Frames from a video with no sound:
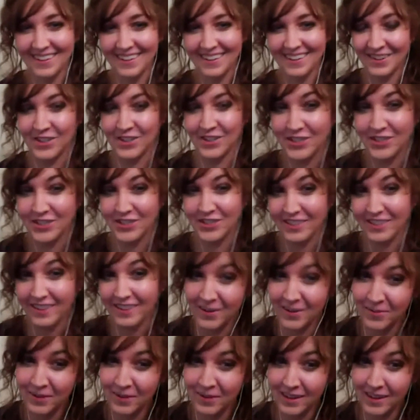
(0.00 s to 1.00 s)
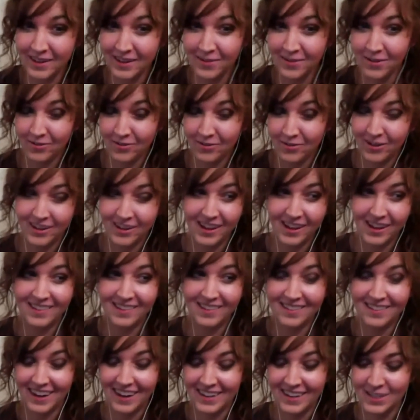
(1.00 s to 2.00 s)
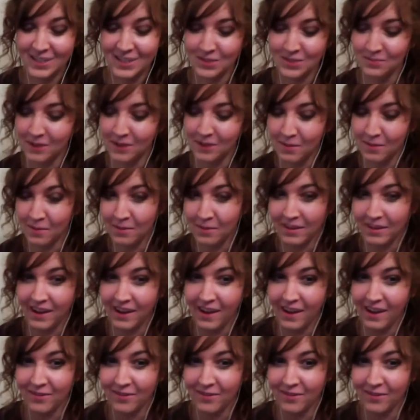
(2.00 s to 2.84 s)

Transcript: Christian in me would realize that I should probably have